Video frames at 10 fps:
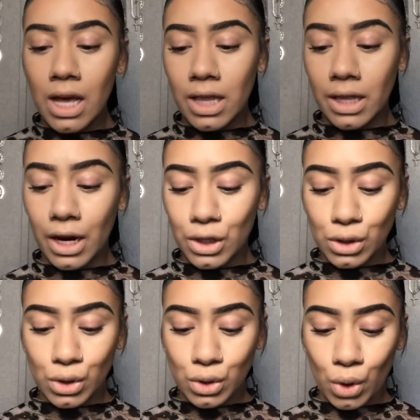They are
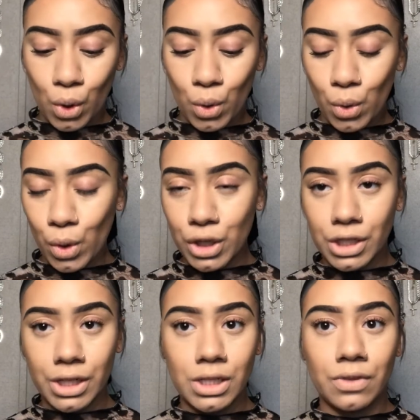so
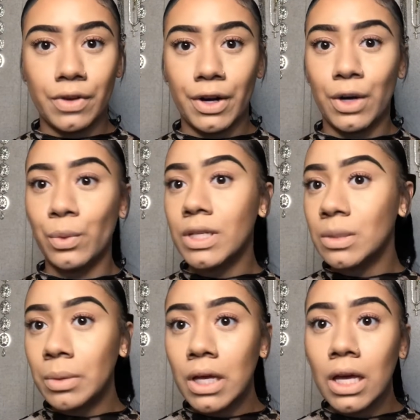gorgeous, very
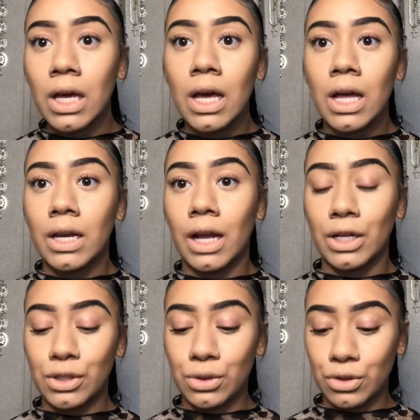wispy, not
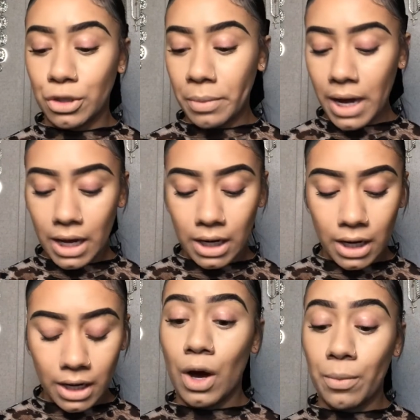too
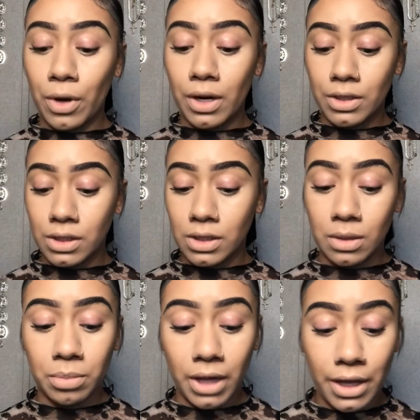dramatic. I'm going to just
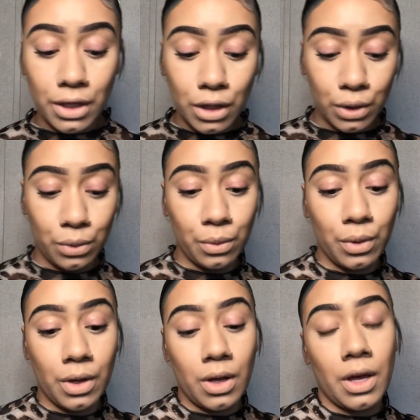apply the glue.
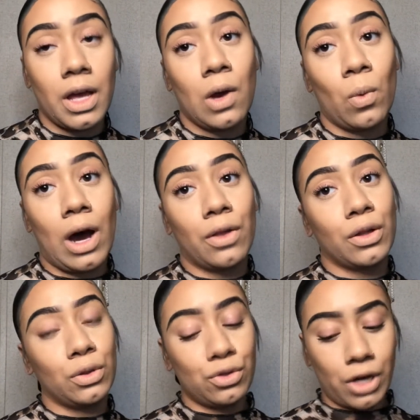And while the
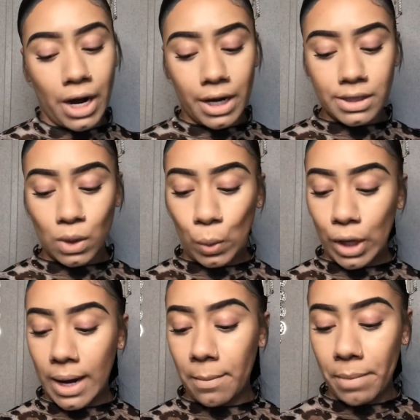glue dries, we're
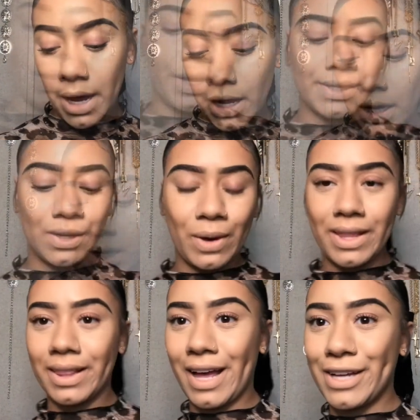going to bake. So while
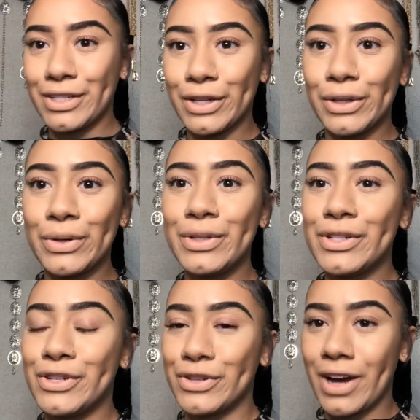the lash glue
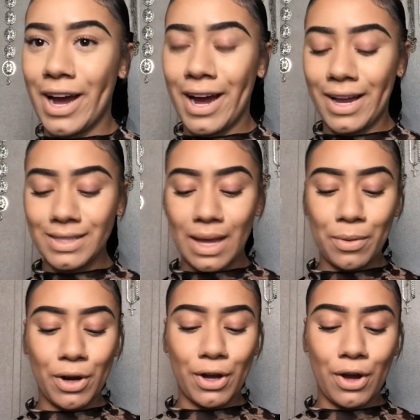dries, I'm
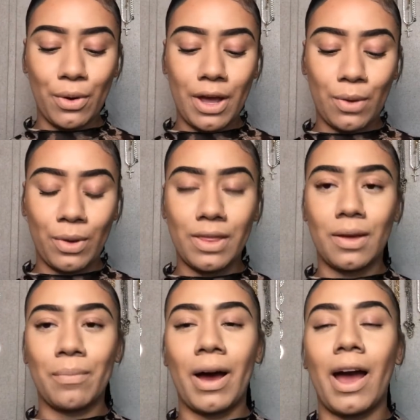going to go in with
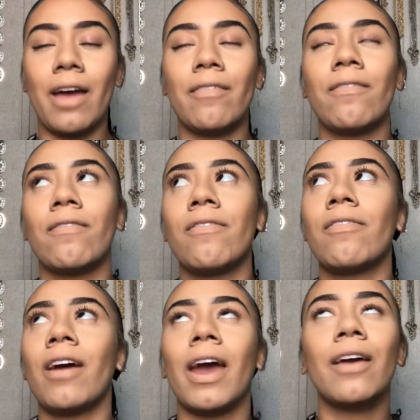my
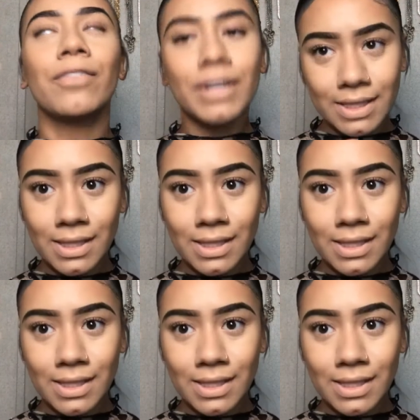favorite